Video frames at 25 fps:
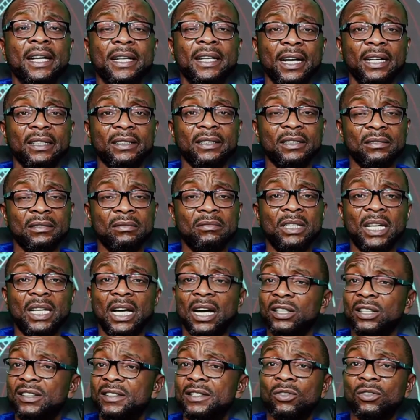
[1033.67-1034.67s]
They are still going
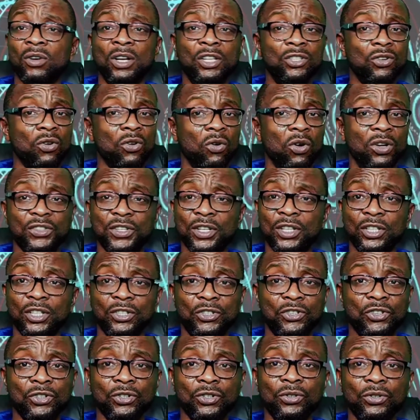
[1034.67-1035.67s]
to continue to.
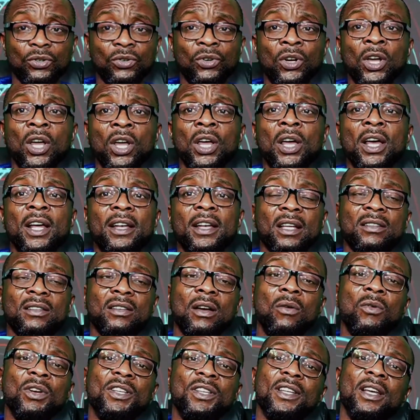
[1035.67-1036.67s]
That's why we say
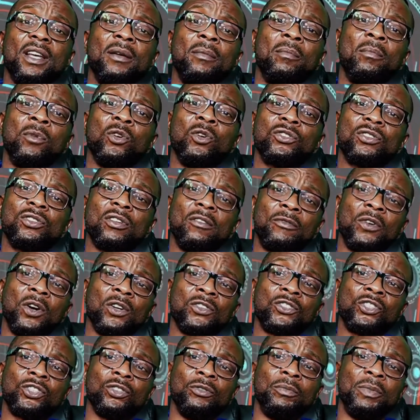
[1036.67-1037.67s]
most of us should begin
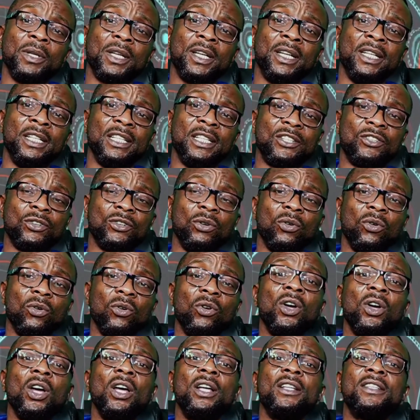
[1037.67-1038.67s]
to take
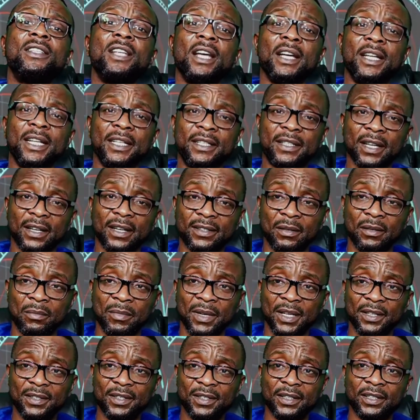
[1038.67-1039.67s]
it as a message, as
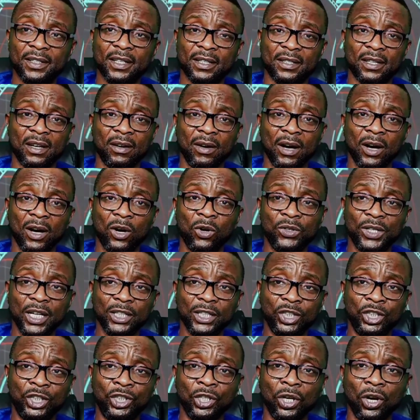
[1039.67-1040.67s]
our own
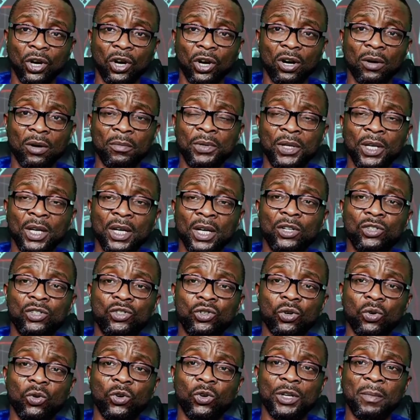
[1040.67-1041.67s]
job, to remind
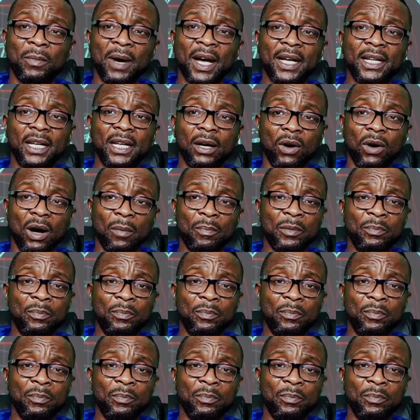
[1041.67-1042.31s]
our people.